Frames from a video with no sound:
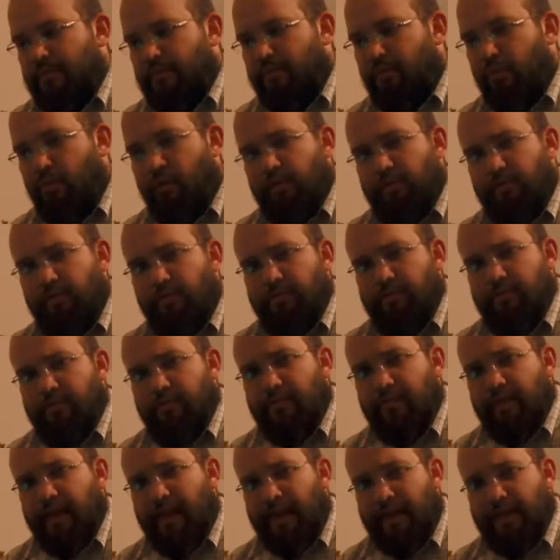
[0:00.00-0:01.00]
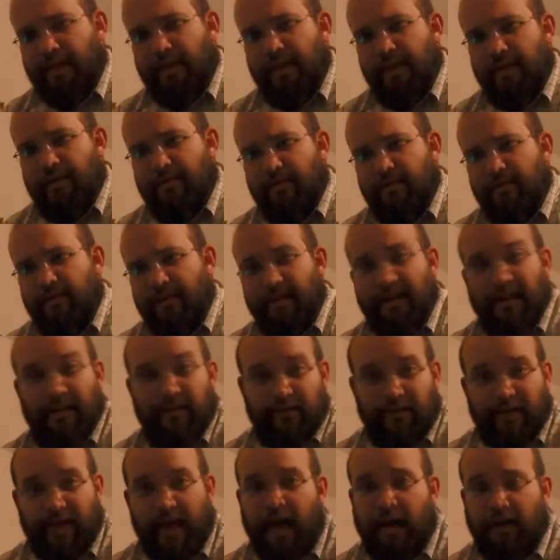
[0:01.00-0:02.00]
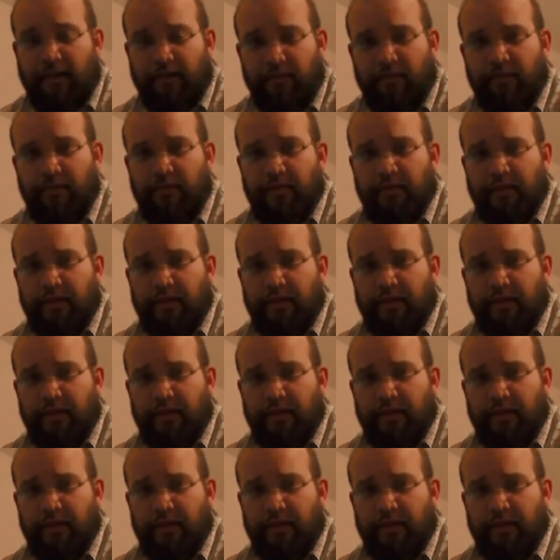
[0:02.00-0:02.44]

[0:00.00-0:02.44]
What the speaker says: portable. I think of the Vita as a console.